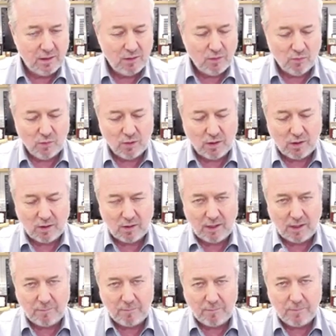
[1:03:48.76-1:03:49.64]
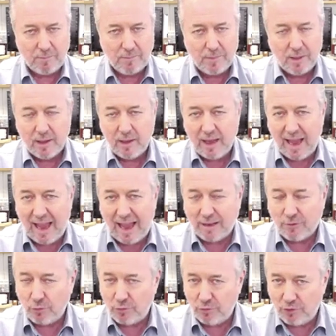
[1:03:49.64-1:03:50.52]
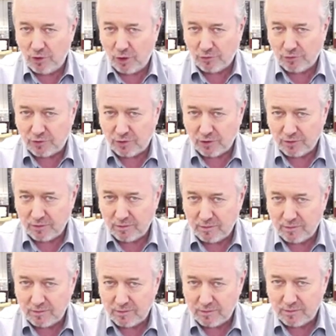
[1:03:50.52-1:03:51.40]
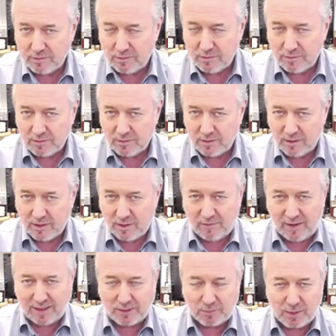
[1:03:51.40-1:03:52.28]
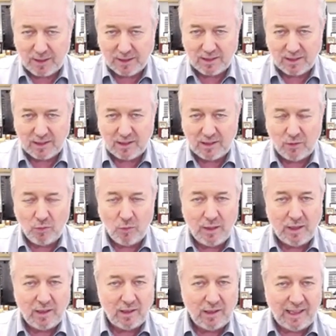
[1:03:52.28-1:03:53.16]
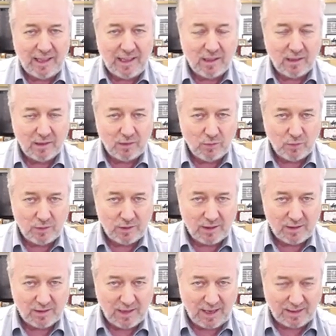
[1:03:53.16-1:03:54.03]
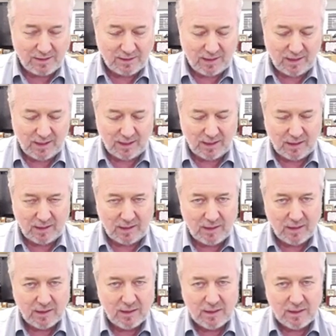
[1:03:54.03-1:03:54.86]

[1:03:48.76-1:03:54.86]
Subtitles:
were Andrew Johnson, the vice president when Lincoln was assassinated,